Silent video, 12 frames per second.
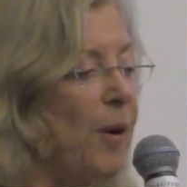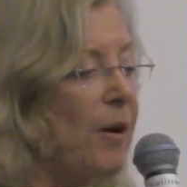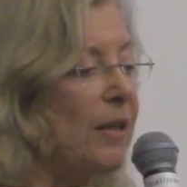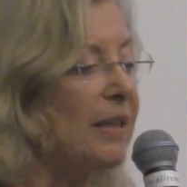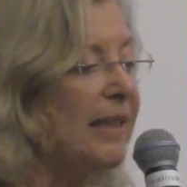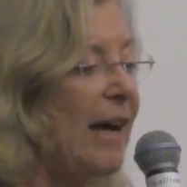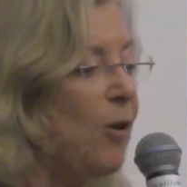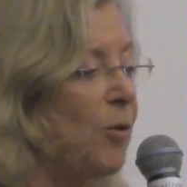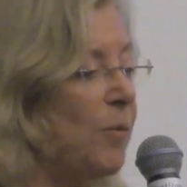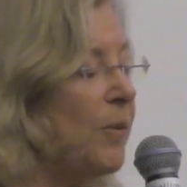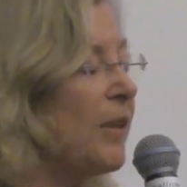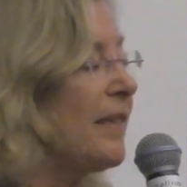Klout
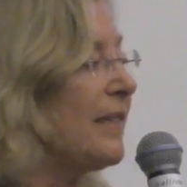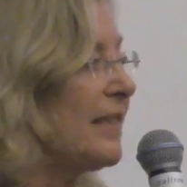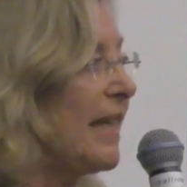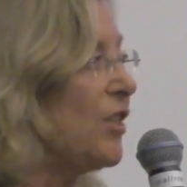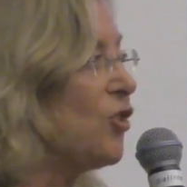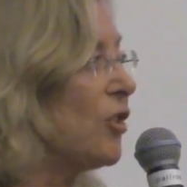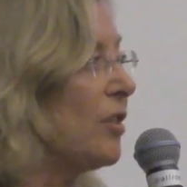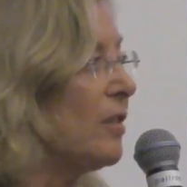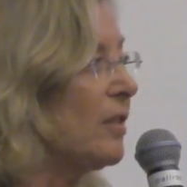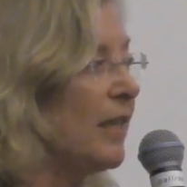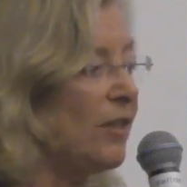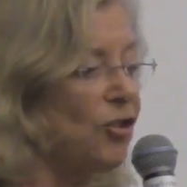
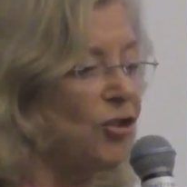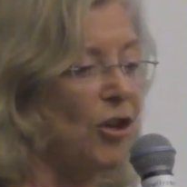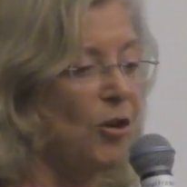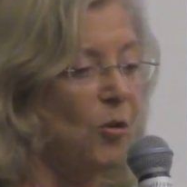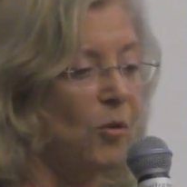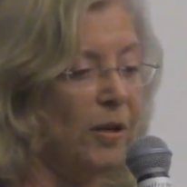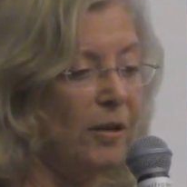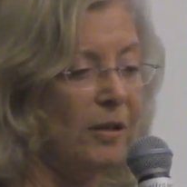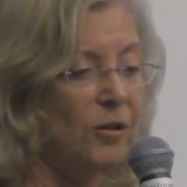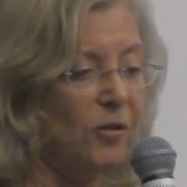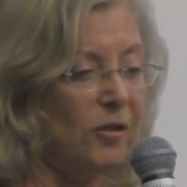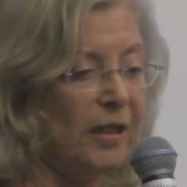extensions that show,
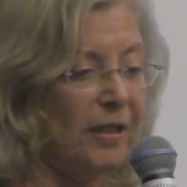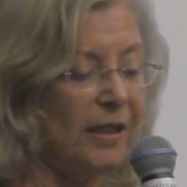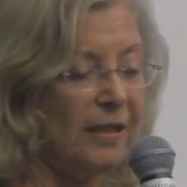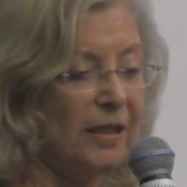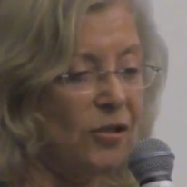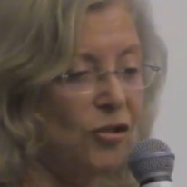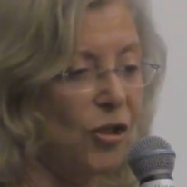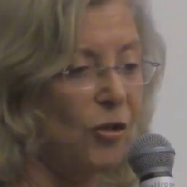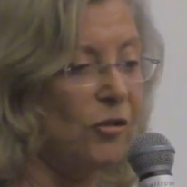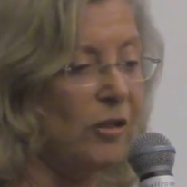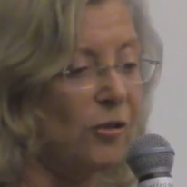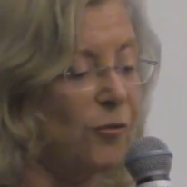you see that this shows this